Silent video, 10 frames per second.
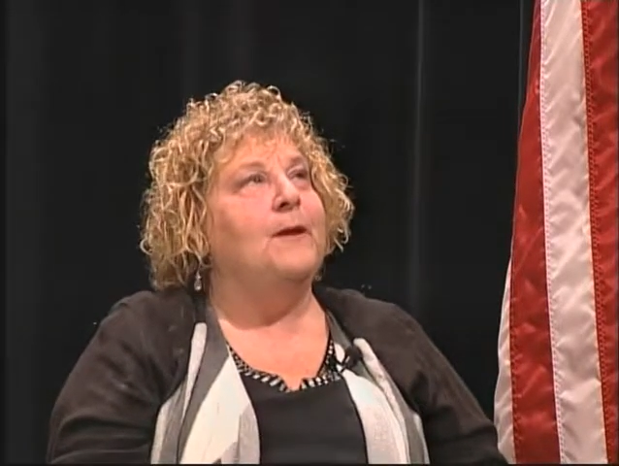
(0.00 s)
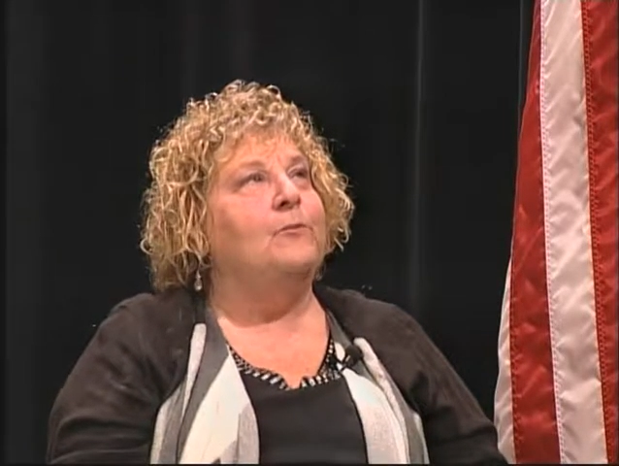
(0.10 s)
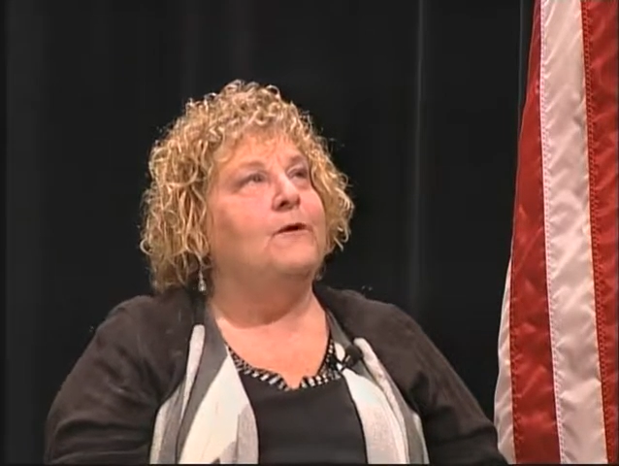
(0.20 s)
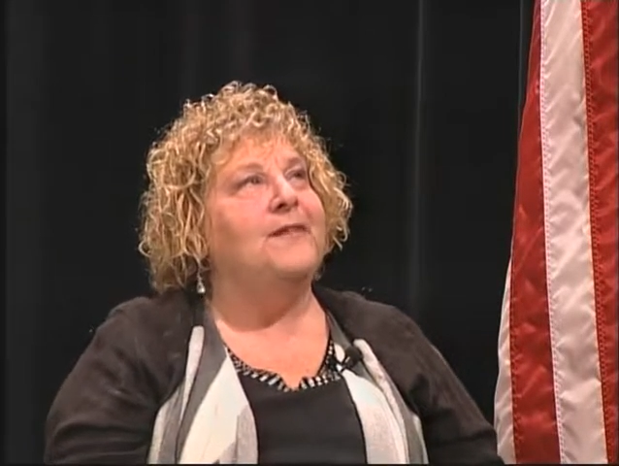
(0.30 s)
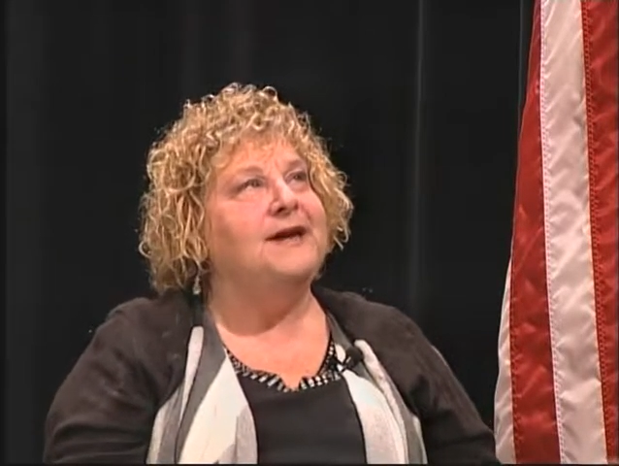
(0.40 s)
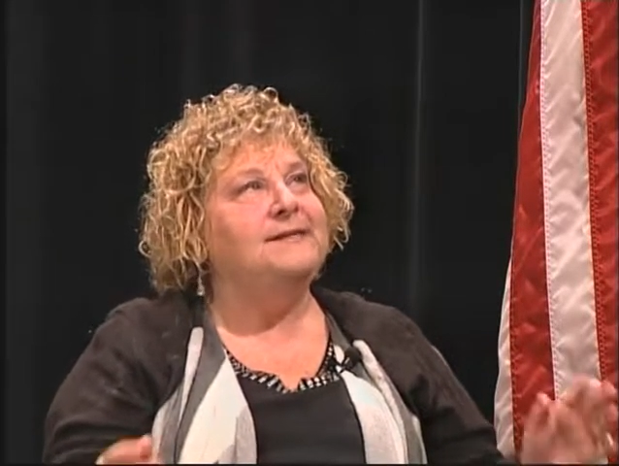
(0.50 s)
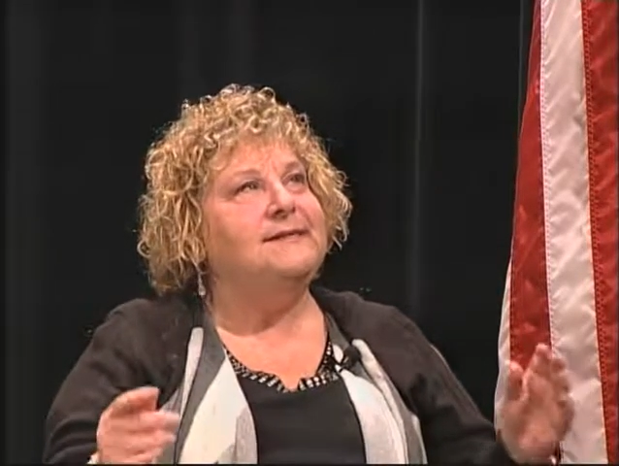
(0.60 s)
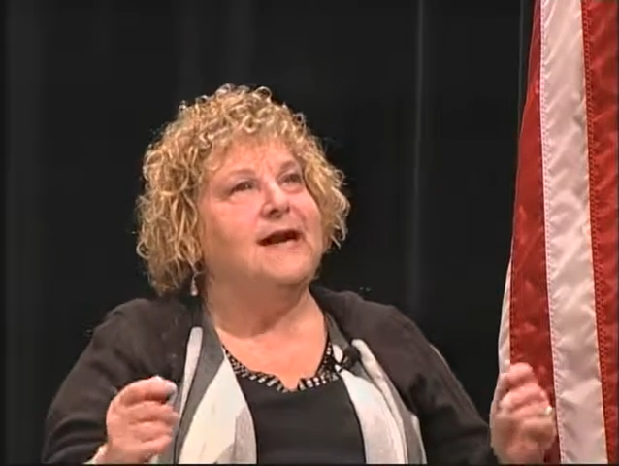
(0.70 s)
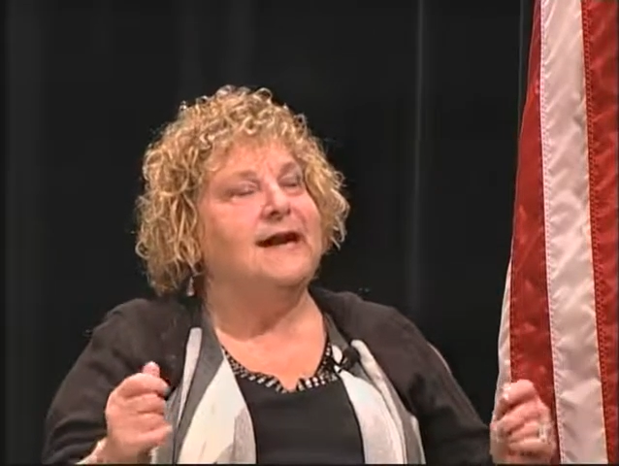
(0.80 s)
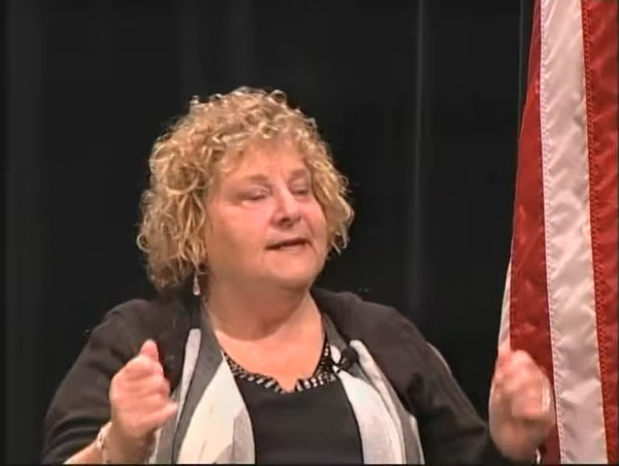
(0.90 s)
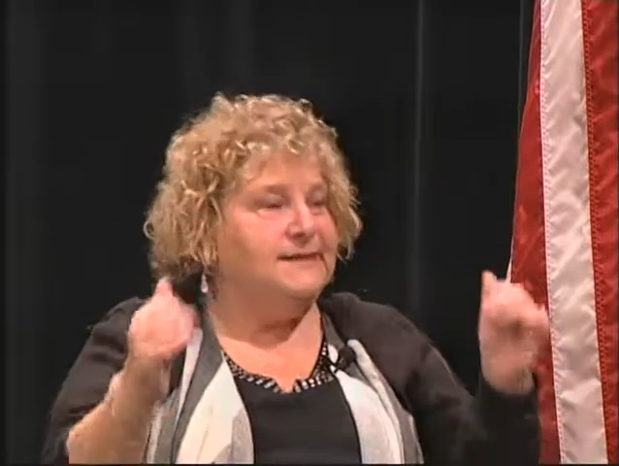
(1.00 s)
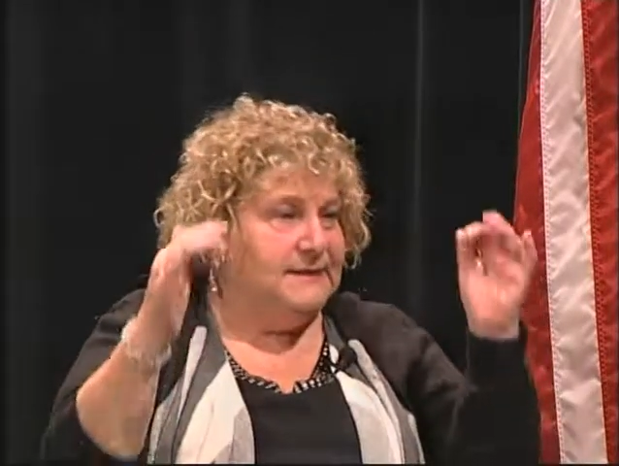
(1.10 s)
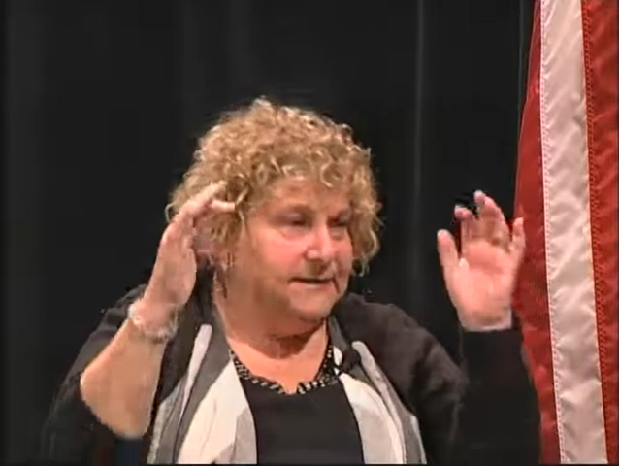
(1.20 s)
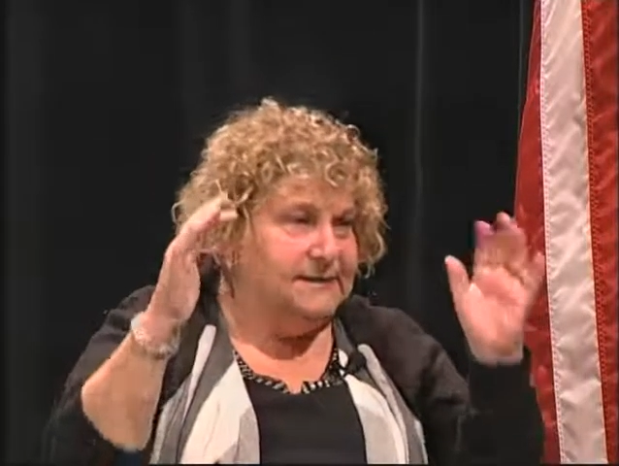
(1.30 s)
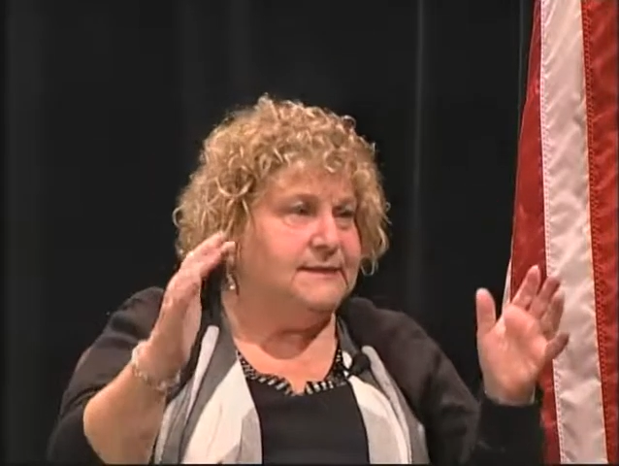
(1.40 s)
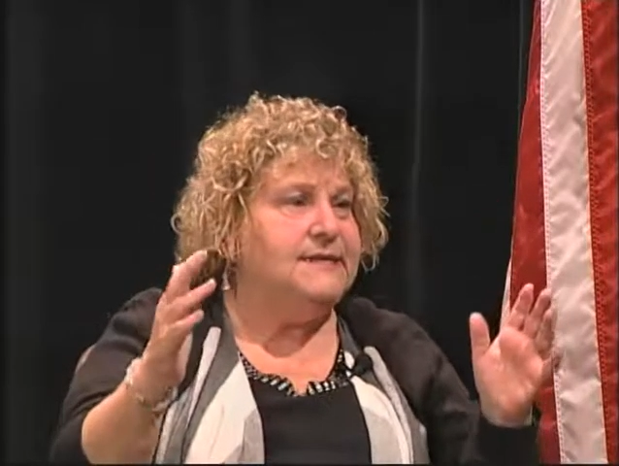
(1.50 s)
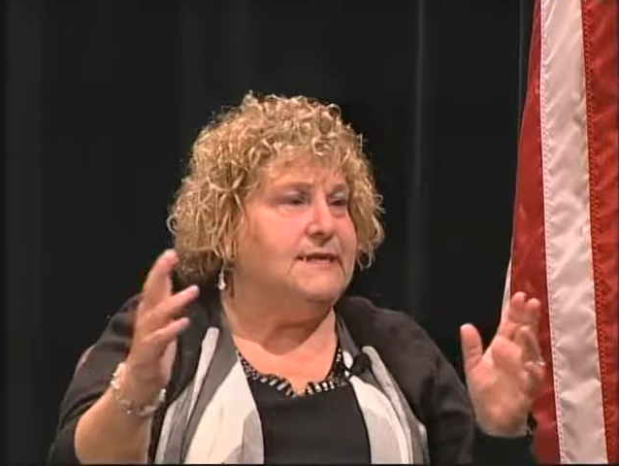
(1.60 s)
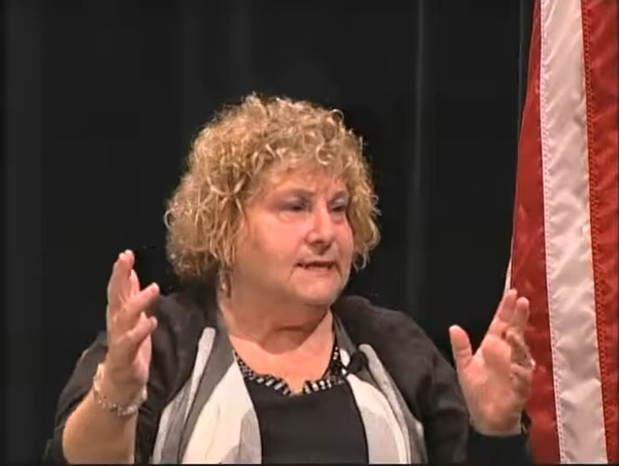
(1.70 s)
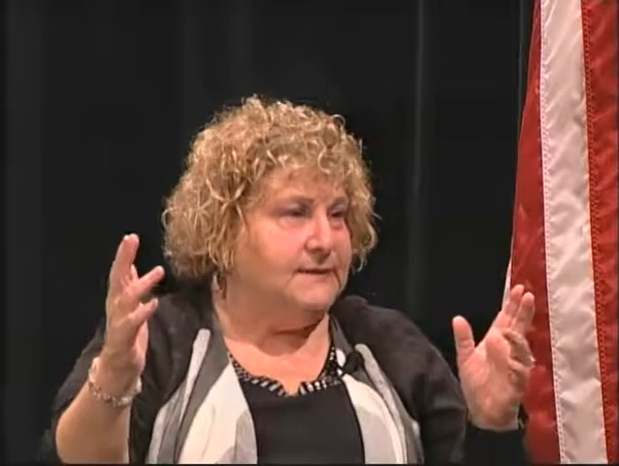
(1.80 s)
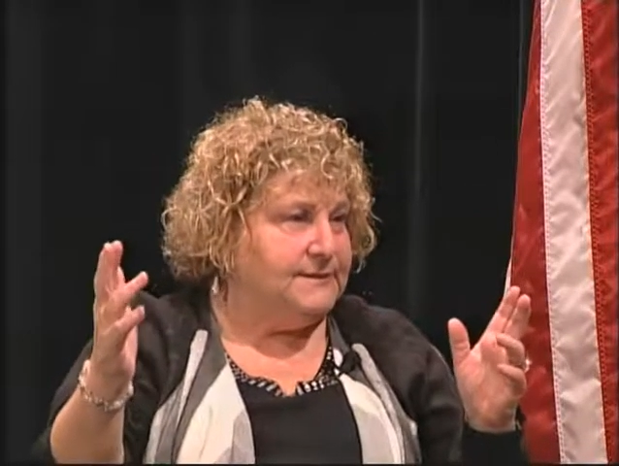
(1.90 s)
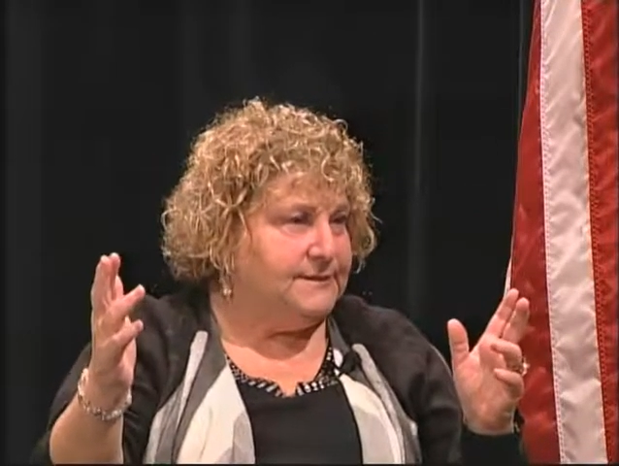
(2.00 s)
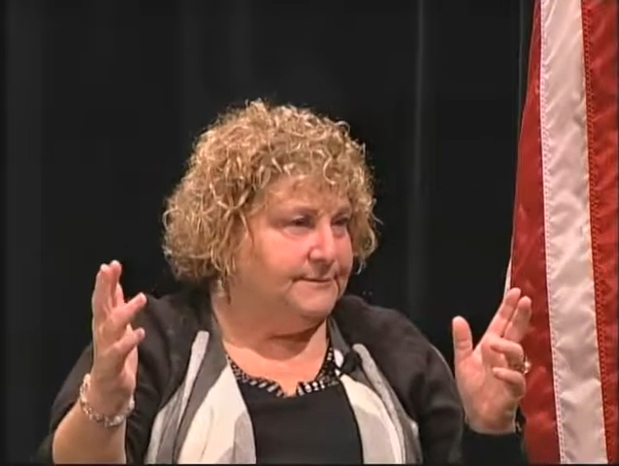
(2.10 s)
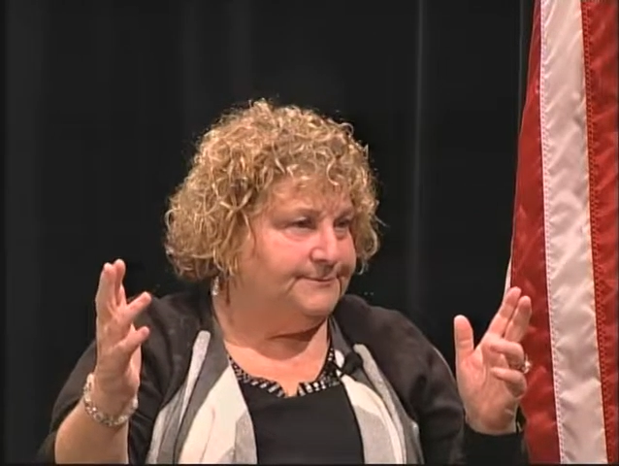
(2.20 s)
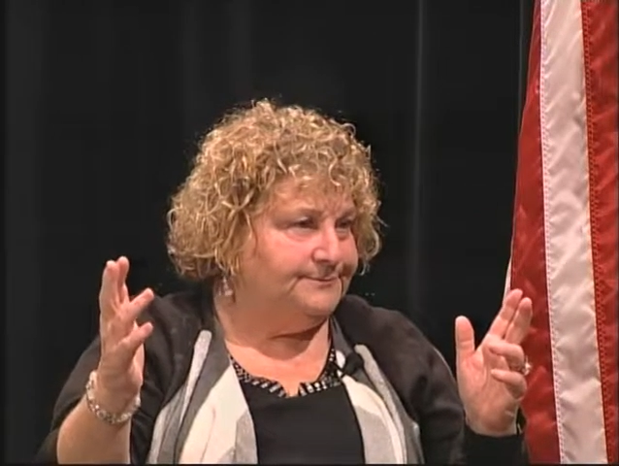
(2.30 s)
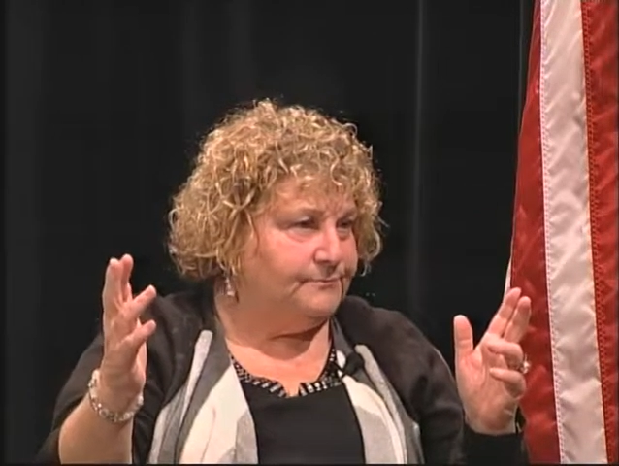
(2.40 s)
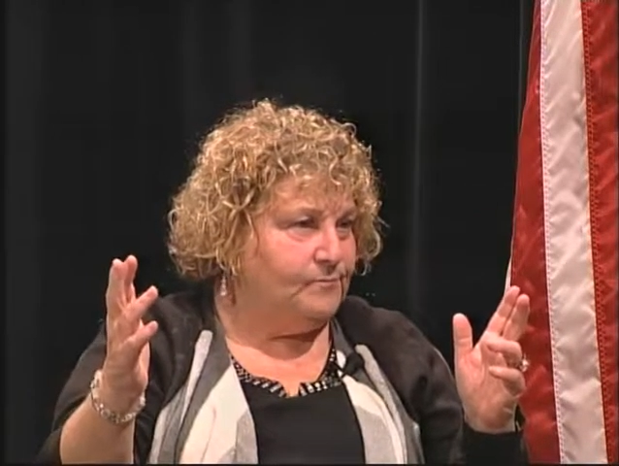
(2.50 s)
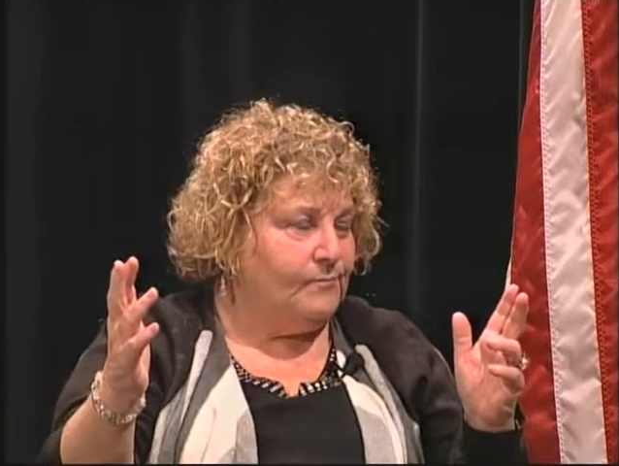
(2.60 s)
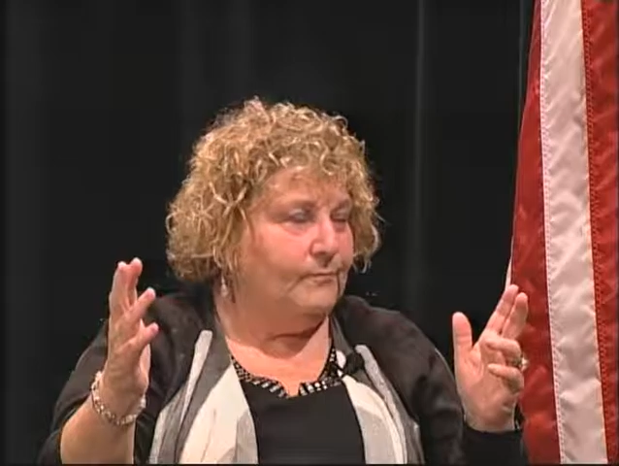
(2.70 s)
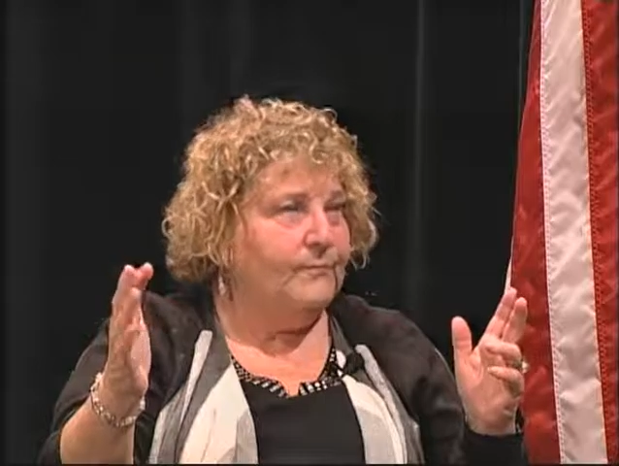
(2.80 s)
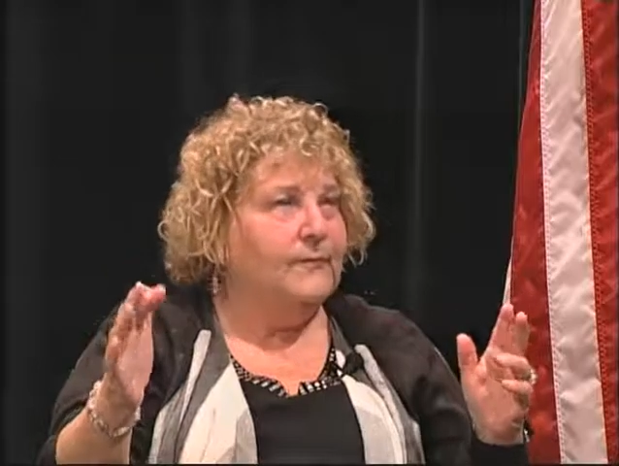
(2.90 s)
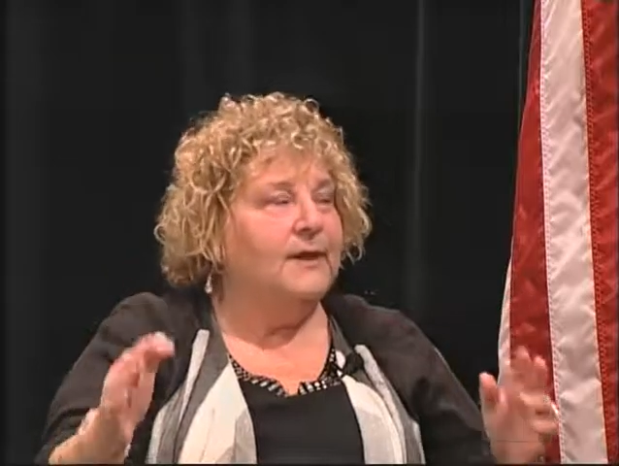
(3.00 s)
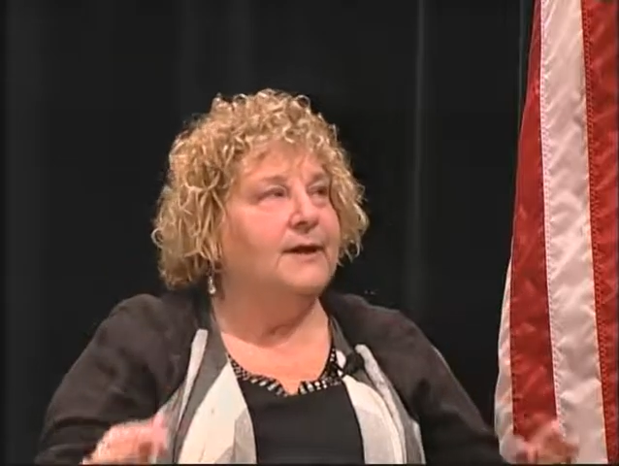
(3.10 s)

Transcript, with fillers: when they say it's a disease, mm-hmm.